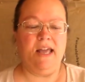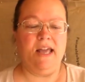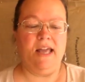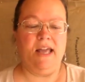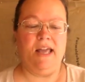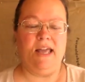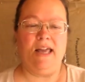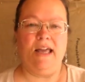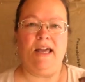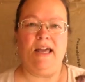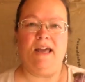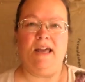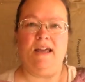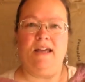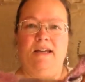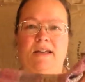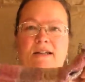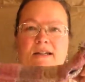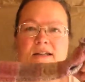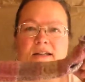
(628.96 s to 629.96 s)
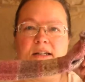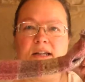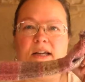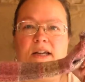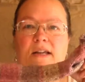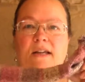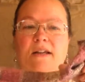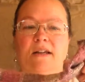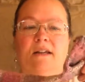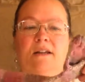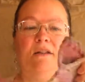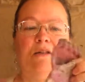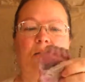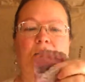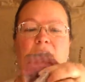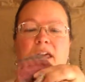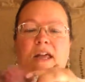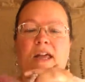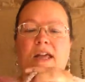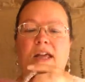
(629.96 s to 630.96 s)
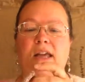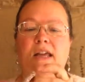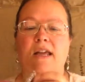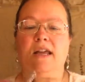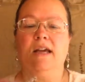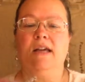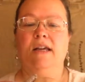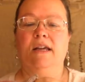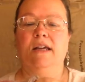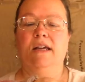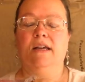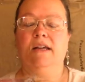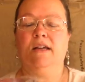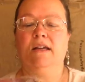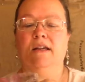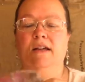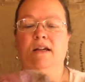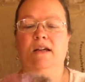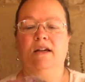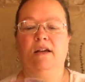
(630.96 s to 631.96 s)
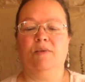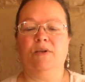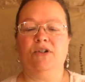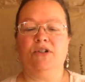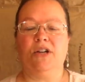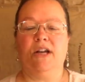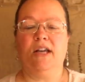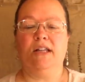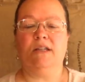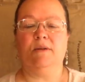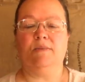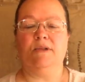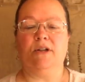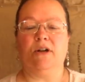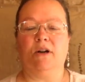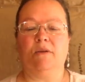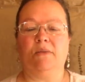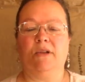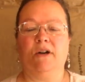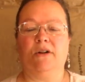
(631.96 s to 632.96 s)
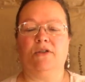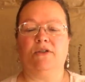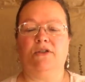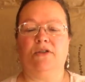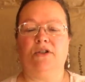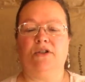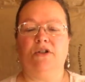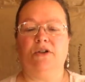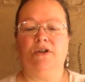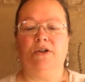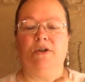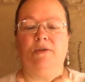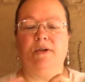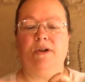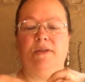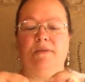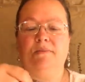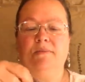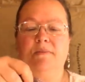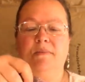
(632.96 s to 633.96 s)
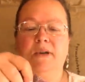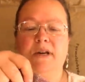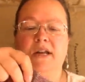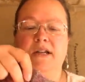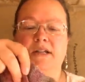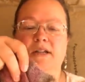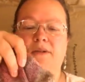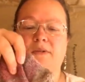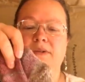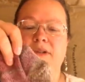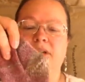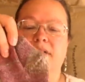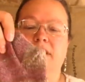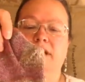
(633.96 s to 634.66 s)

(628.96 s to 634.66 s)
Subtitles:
And I wish I had some sock blockers to show you on, but I don't.